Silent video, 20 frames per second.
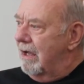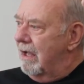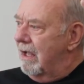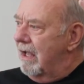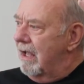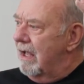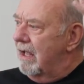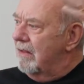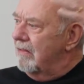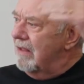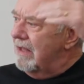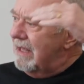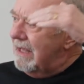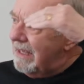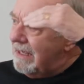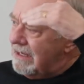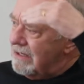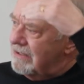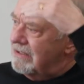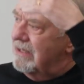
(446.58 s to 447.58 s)
And the
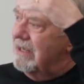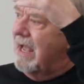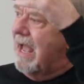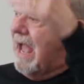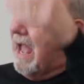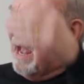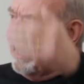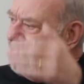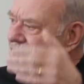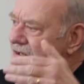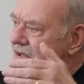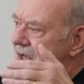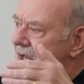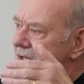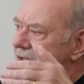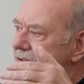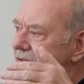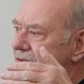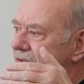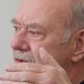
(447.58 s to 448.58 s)
easy
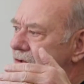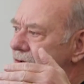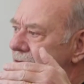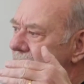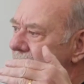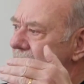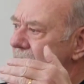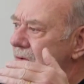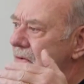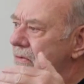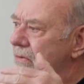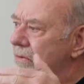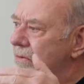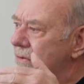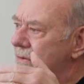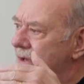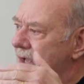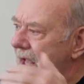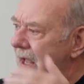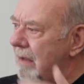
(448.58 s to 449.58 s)
access to
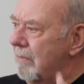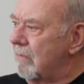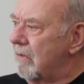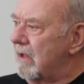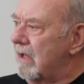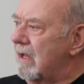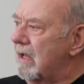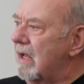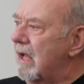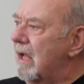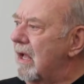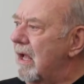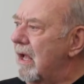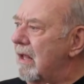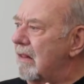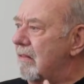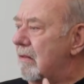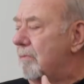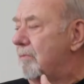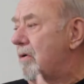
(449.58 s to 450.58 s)
gambling
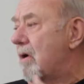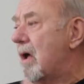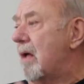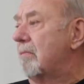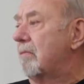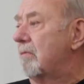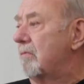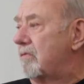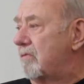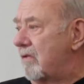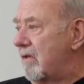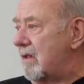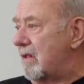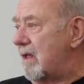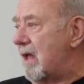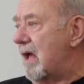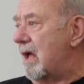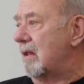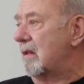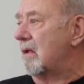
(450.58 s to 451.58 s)
and the problems
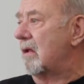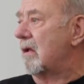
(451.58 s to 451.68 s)
that